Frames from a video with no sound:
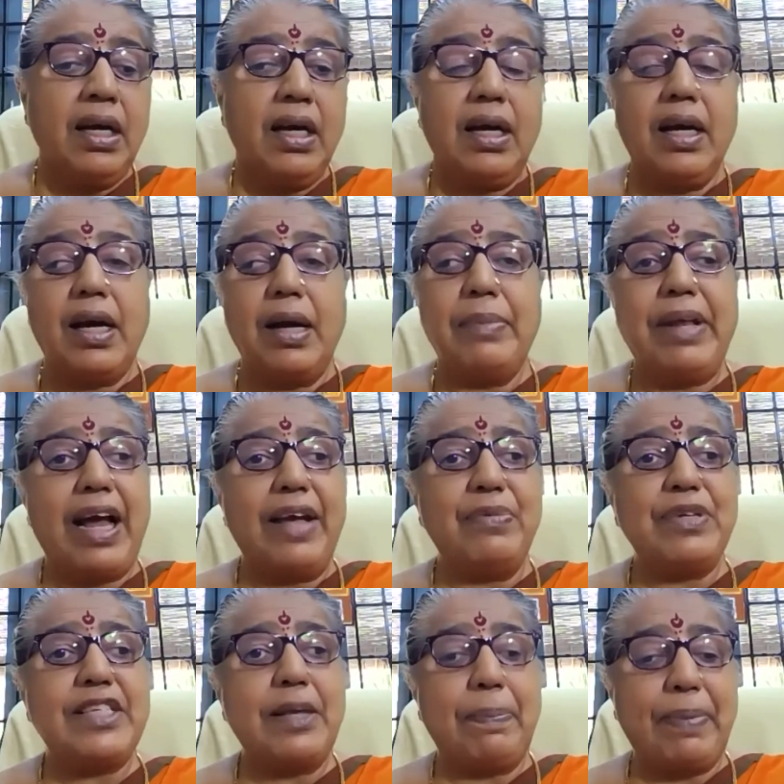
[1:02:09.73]
I mean, I
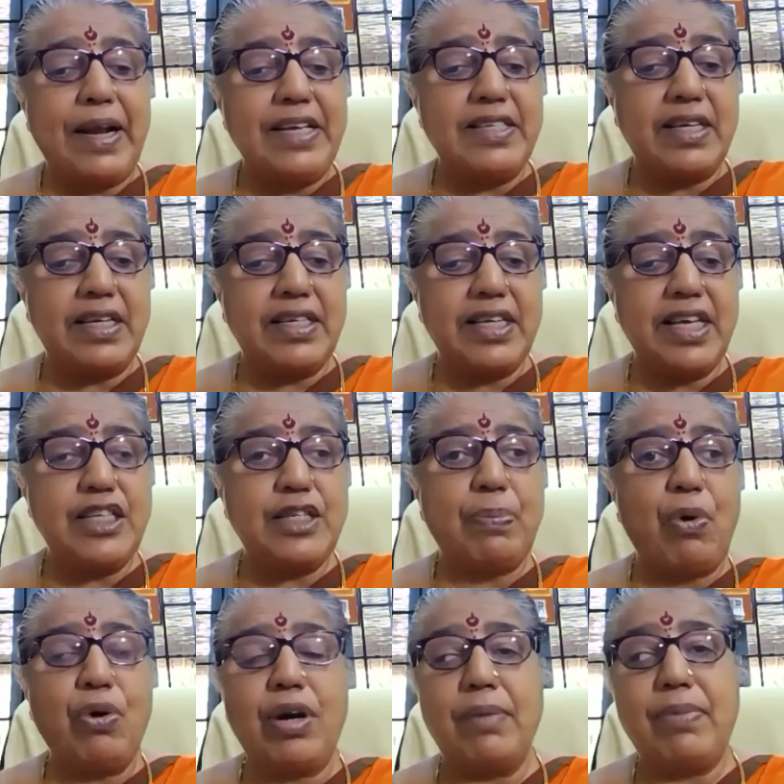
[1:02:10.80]
was surprised that he
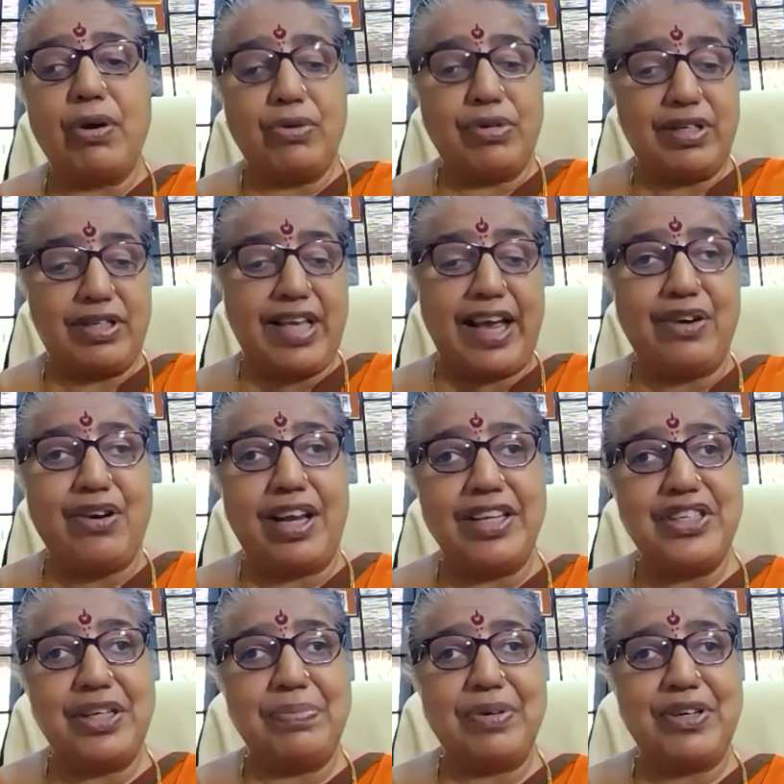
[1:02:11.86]
spoke about
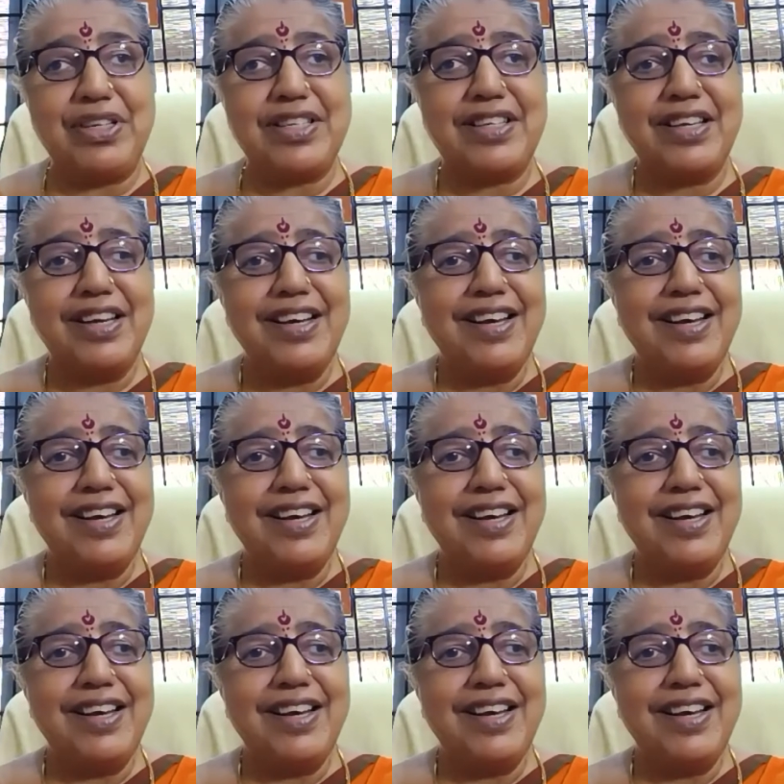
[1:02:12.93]
psychology because